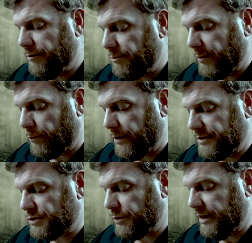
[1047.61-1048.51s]
Memory
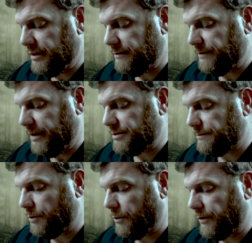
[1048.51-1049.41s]
sweetened events,
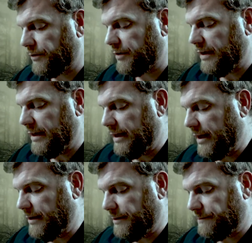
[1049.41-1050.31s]
of course,
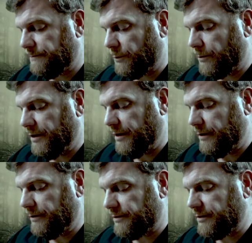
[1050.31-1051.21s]
and in the 4
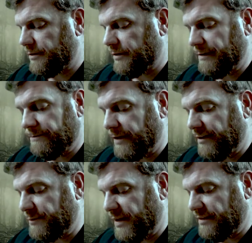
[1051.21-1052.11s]
years and
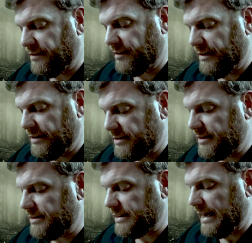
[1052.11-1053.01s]
5 months
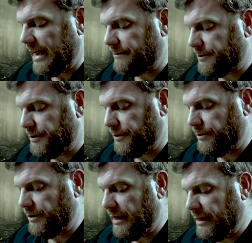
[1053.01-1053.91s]
since that
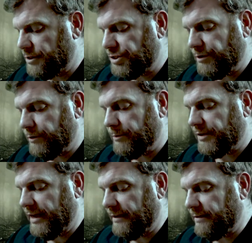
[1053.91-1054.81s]
afternoon, she'd
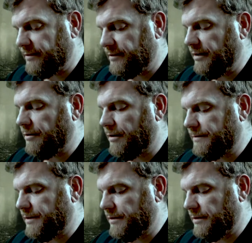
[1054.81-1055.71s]
replayed the scene
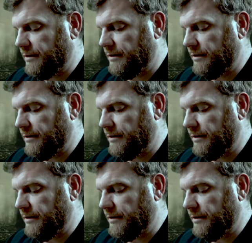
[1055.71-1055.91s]
often.